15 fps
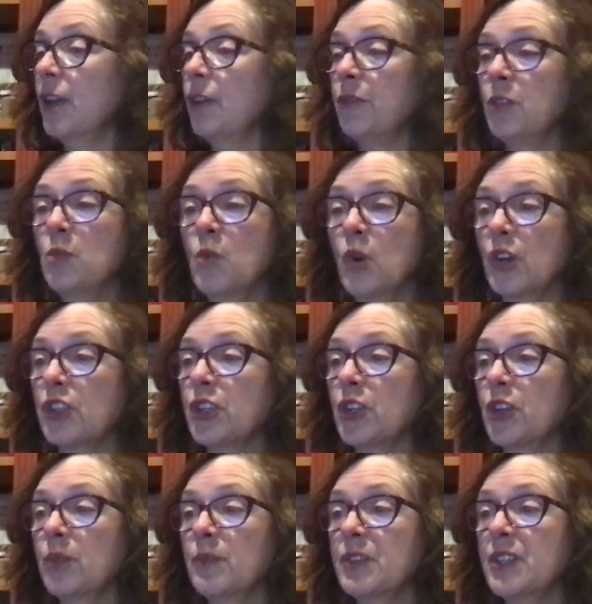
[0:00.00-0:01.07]
few more
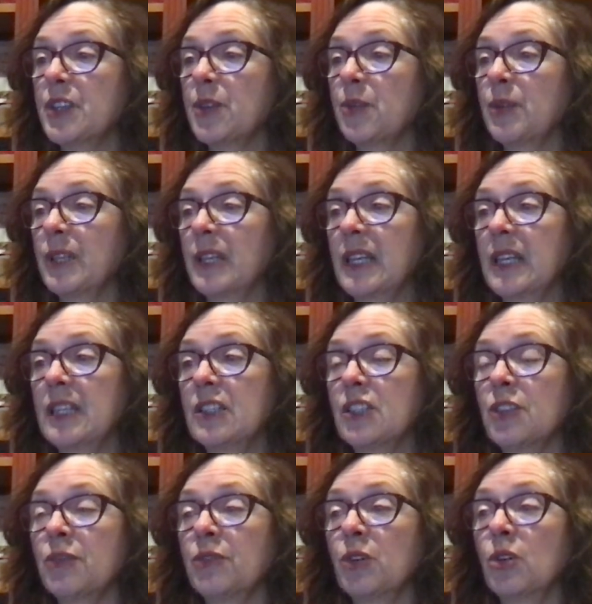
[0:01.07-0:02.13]
terms here related
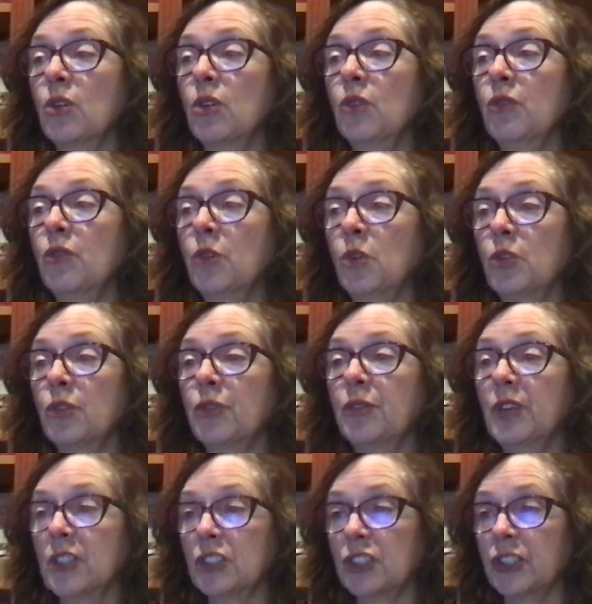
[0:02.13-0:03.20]
to vocal fold
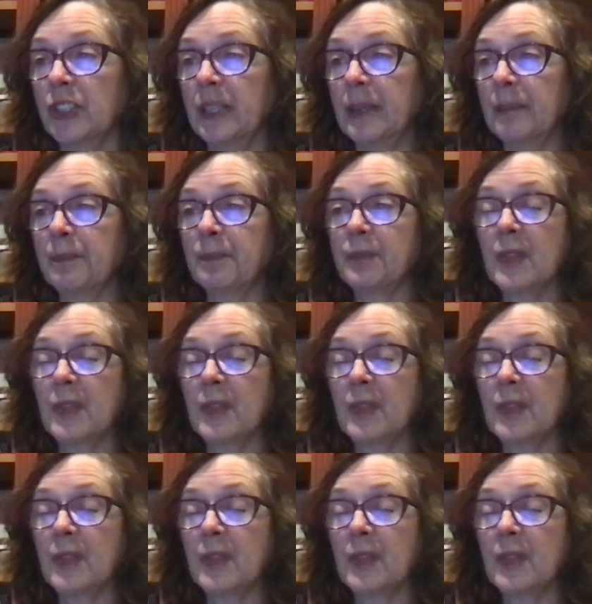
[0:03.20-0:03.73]
functioning.